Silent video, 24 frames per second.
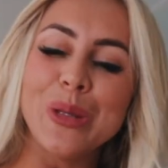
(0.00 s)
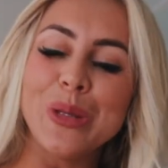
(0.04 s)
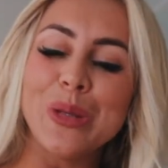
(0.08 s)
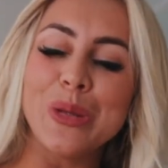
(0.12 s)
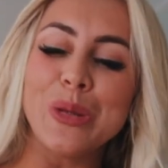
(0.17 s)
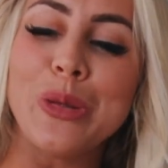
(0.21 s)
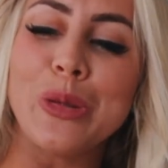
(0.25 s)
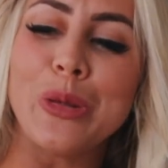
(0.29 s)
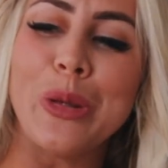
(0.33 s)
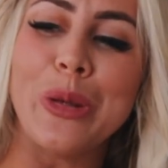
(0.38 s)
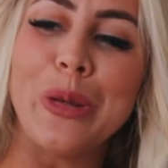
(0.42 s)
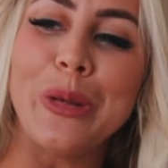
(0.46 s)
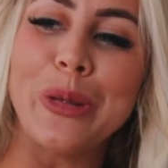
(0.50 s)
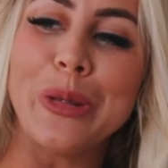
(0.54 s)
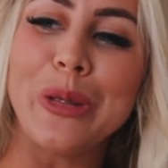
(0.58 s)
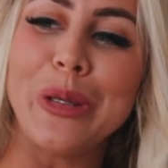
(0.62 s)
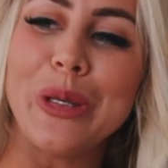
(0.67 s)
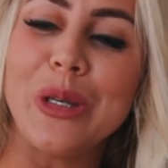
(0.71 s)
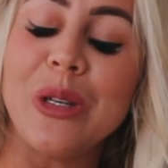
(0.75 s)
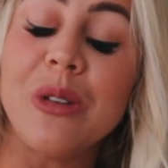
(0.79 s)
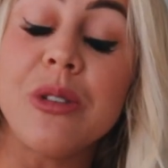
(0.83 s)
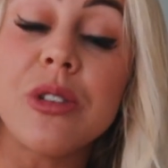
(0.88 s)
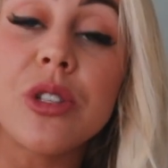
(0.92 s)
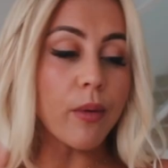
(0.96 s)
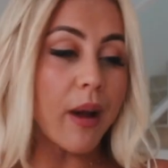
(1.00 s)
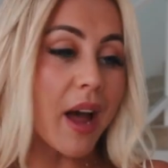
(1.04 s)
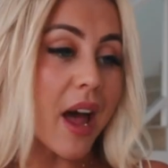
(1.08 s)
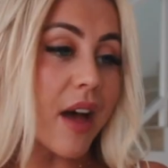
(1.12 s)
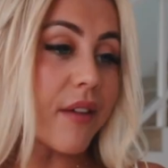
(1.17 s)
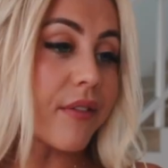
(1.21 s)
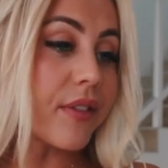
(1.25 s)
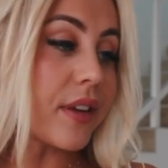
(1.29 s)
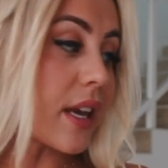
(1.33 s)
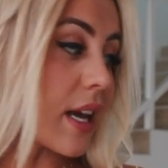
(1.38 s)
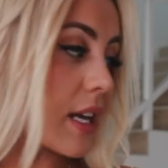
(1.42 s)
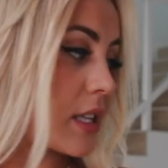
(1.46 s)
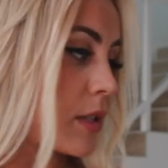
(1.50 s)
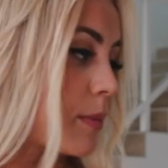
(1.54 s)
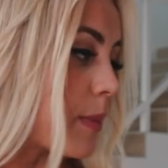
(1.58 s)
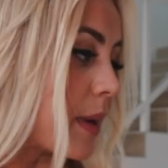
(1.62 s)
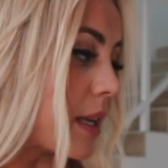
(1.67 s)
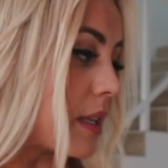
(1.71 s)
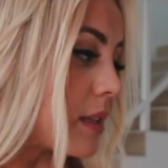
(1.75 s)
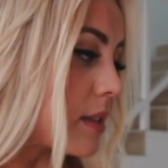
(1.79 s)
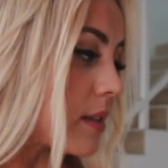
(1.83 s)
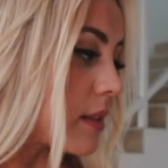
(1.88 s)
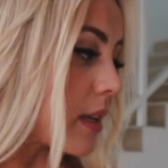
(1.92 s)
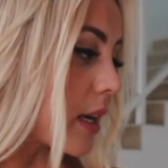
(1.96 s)
It's so cute. So I have, yes,
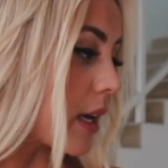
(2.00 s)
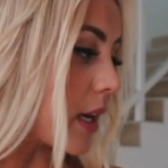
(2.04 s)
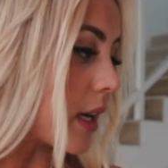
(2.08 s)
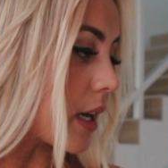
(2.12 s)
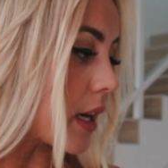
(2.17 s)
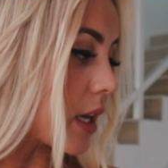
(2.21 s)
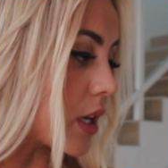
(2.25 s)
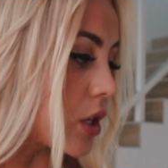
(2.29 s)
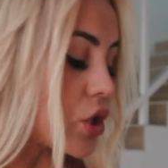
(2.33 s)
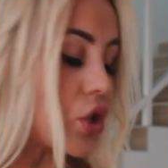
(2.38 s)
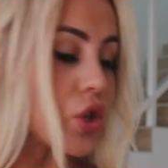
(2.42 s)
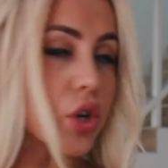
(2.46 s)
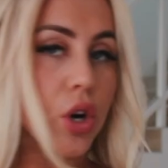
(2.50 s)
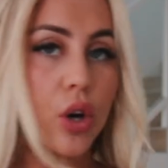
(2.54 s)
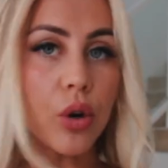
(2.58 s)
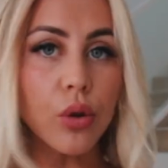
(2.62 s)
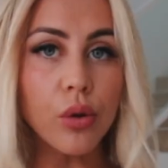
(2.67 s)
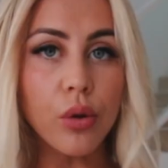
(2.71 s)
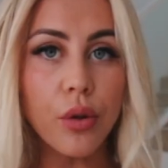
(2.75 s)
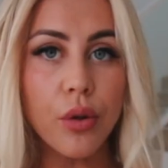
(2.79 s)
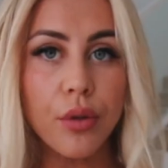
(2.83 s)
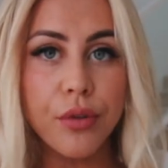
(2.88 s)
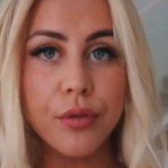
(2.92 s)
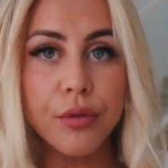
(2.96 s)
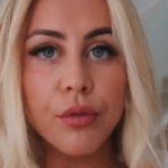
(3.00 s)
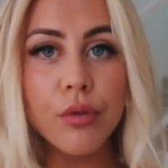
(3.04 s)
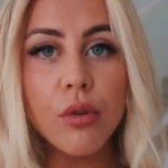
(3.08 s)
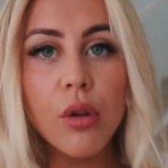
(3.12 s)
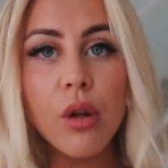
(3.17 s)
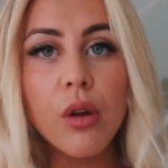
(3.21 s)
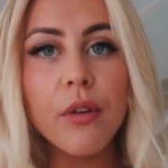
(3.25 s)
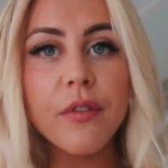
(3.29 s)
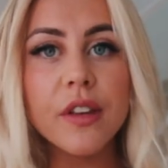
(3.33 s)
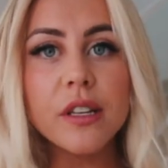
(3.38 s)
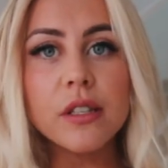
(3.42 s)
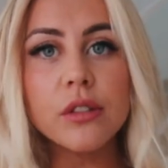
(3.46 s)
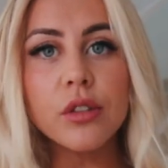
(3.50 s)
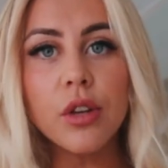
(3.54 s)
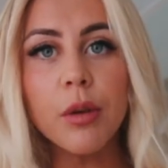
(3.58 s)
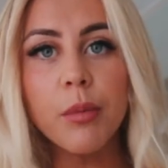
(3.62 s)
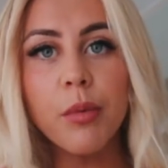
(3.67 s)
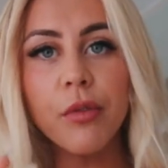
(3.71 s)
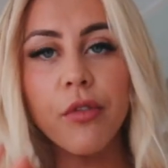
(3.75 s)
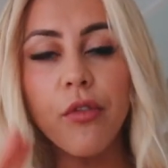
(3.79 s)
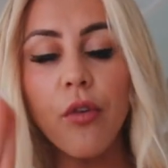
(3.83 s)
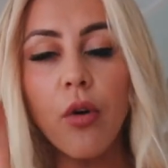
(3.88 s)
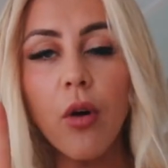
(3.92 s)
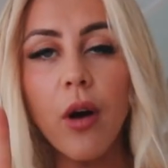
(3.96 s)
been seeing Joel through all of this, so
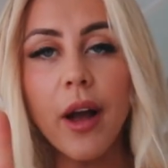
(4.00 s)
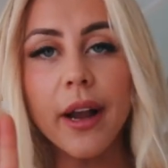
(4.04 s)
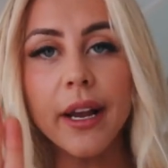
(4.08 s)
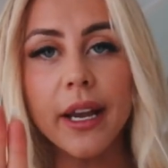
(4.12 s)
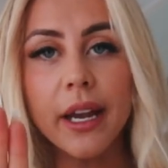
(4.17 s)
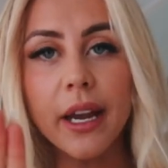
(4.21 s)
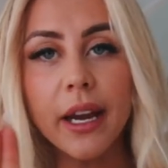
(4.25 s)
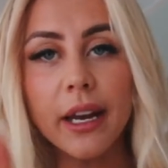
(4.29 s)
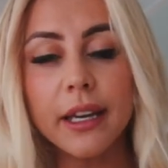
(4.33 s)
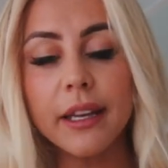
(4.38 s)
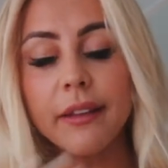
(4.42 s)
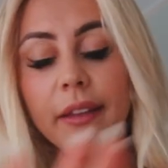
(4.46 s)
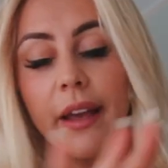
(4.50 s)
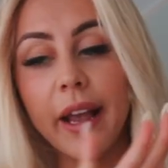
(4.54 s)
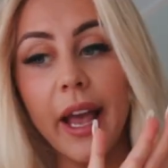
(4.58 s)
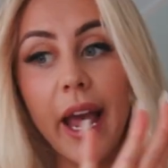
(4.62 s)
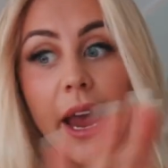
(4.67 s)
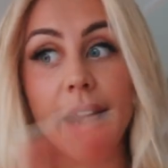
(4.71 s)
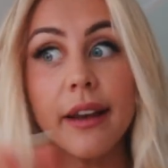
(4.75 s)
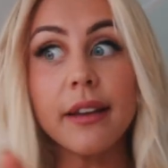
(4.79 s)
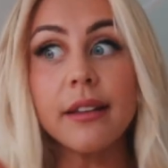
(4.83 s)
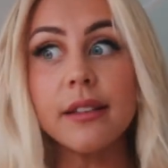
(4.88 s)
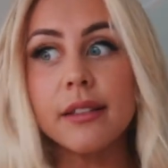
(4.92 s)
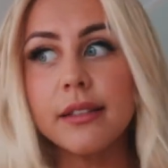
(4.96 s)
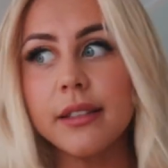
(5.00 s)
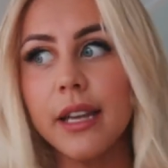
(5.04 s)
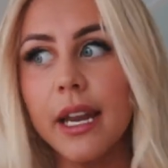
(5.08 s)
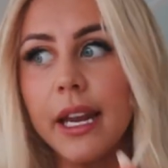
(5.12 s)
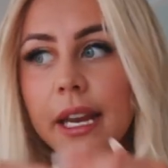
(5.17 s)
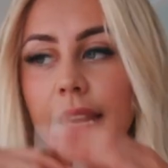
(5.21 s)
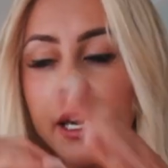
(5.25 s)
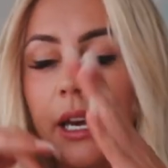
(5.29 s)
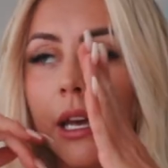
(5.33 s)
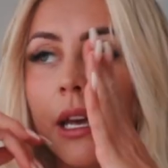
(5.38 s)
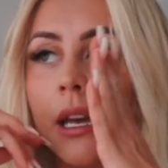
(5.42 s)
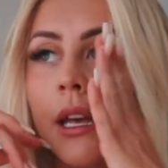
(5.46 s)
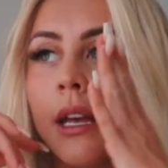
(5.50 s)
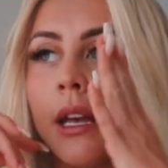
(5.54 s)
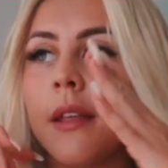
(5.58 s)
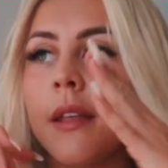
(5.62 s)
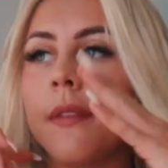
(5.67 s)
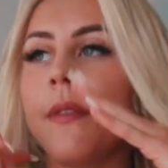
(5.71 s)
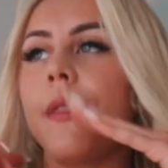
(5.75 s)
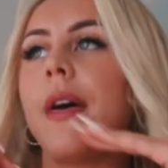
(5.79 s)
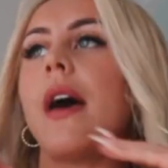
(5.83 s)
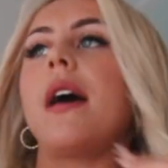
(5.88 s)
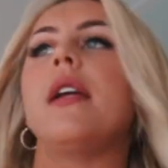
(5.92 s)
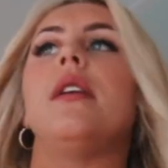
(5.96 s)
before I get any like haters saying
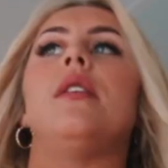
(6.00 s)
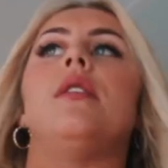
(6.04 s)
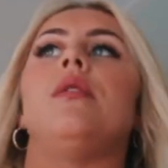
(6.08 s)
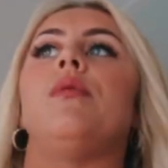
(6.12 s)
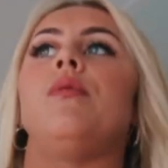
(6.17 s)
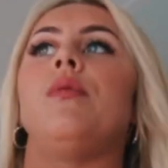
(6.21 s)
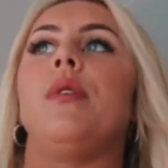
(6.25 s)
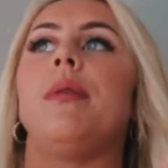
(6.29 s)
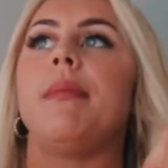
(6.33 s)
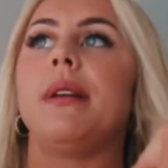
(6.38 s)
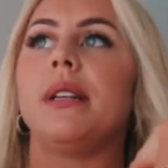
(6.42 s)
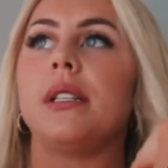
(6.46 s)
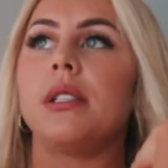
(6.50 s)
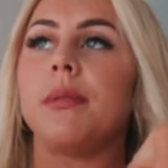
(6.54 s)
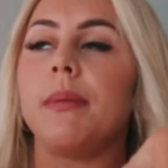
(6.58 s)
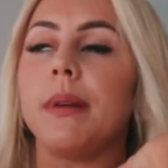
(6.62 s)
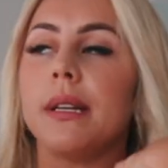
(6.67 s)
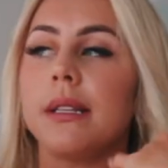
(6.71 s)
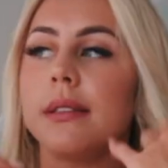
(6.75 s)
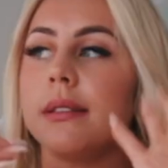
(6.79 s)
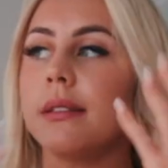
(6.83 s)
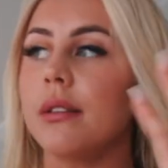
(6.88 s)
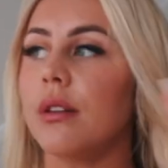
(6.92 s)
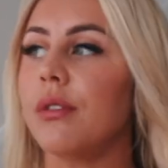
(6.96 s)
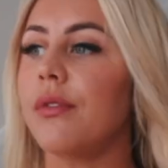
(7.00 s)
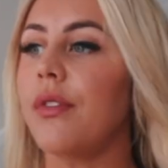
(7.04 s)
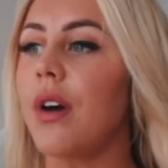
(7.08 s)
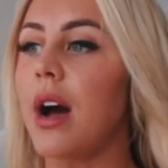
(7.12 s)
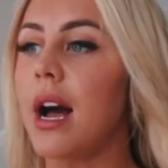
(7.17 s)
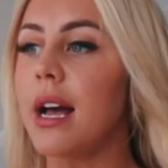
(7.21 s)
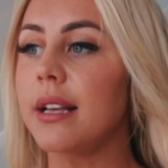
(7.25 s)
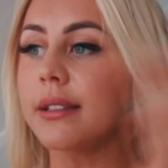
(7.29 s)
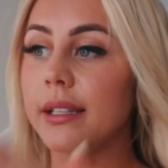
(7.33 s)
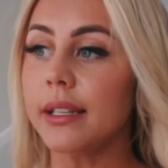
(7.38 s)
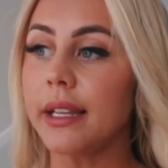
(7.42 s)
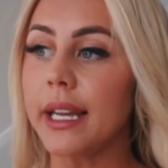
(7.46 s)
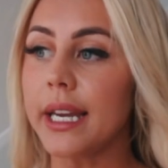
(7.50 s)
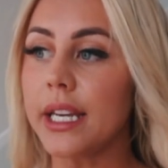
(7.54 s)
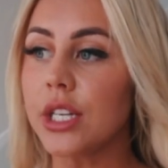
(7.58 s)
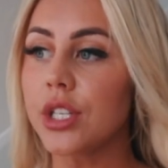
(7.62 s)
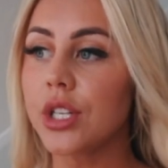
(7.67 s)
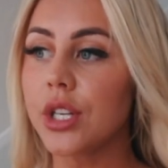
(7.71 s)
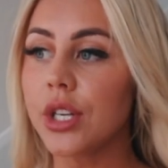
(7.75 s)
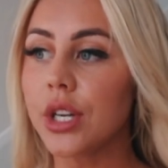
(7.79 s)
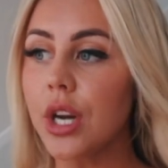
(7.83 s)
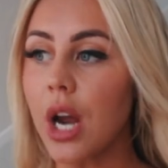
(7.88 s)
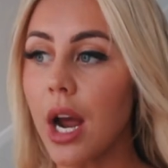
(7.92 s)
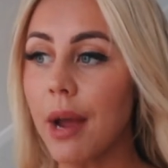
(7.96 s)
that we're meant to be in
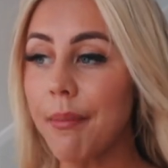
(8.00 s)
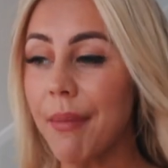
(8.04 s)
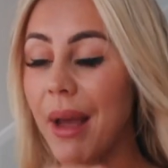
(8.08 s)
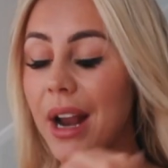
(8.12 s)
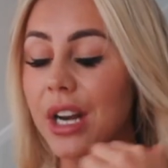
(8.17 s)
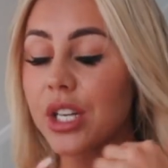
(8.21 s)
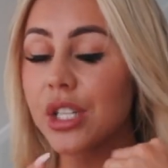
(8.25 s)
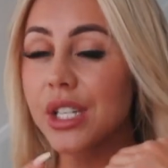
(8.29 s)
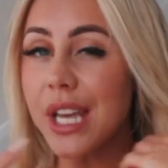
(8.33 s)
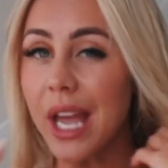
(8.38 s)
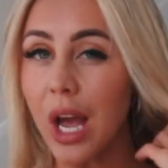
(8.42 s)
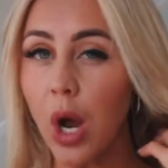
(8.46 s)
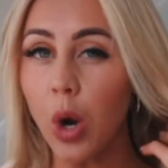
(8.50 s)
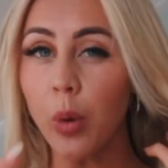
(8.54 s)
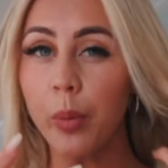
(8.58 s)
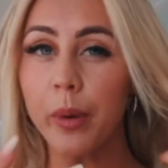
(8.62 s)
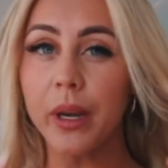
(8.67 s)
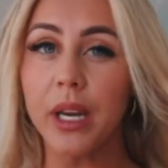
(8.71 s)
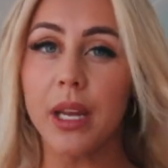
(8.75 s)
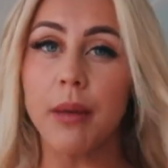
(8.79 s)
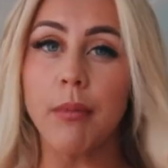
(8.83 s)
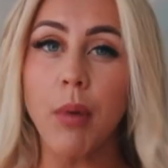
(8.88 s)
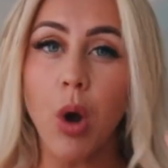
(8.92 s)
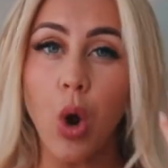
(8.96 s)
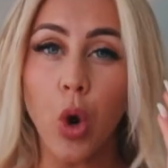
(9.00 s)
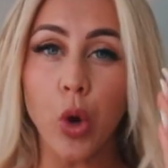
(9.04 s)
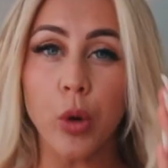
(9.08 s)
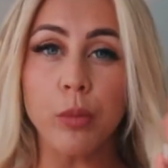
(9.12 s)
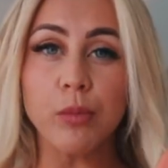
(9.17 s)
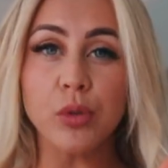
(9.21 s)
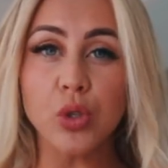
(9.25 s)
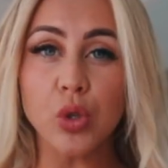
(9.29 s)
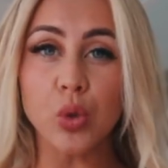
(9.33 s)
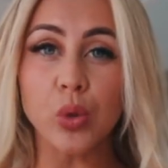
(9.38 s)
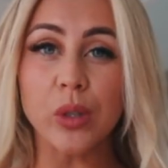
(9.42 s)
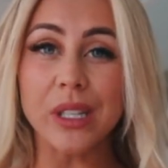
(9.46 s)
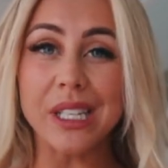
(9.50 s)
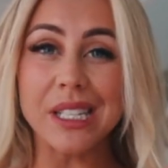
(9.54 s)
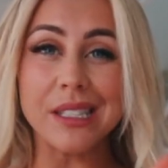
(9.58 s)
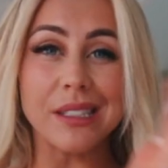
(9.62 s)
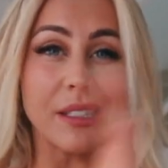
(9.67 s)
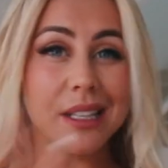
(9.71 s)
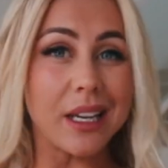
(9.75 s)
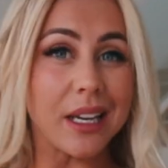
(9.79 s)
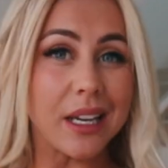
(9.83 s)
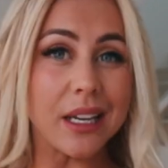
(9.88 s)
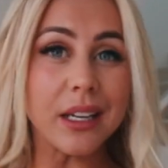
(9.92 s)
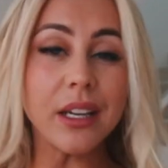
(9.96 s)
self-isolation, I'm actually helping him homeschool
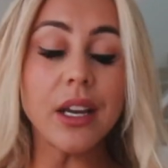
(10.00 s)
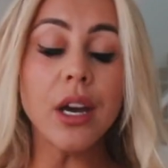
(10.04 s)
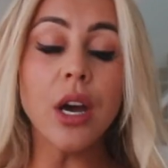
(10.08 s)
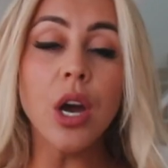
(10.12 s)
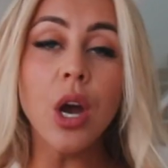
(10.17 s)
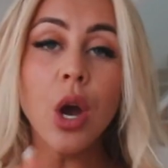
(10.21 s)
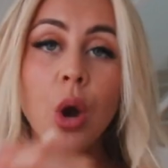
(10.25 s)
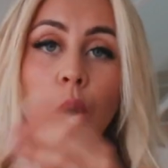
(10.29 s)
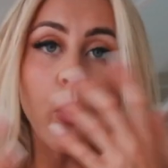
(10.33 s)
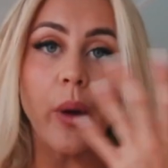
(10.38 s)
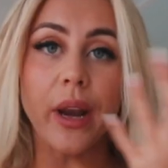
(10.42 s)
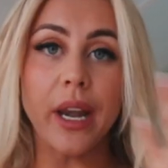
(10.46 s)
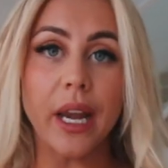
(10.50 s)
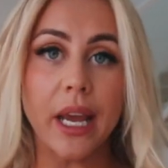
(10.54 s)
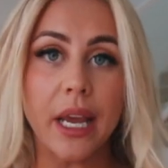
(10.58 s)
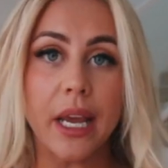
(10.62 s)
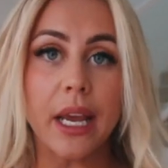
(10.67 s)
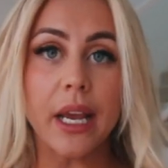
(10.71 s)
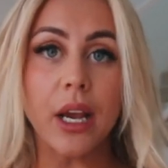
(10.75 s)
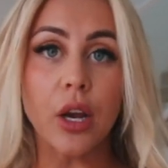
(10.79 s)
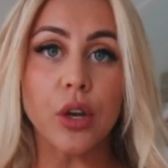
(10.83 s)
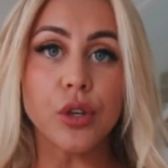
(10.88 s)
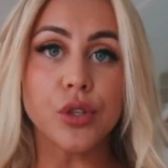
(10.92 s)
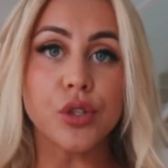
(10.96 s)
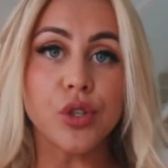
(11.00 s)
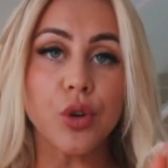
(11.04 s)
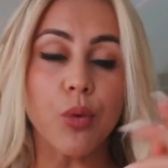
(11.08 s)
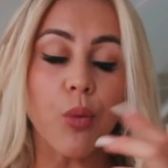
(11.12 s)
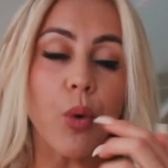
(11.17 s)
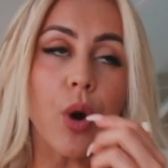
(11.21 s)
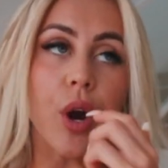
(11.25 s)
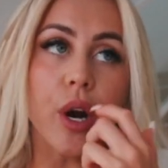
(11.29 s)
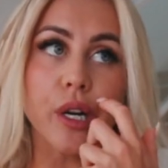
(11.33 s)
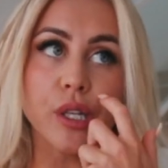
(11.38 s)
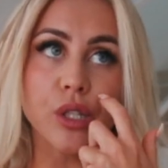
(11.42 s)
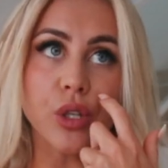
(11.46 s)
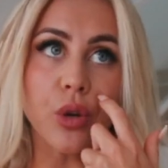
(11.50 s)
his kid when he goes to work.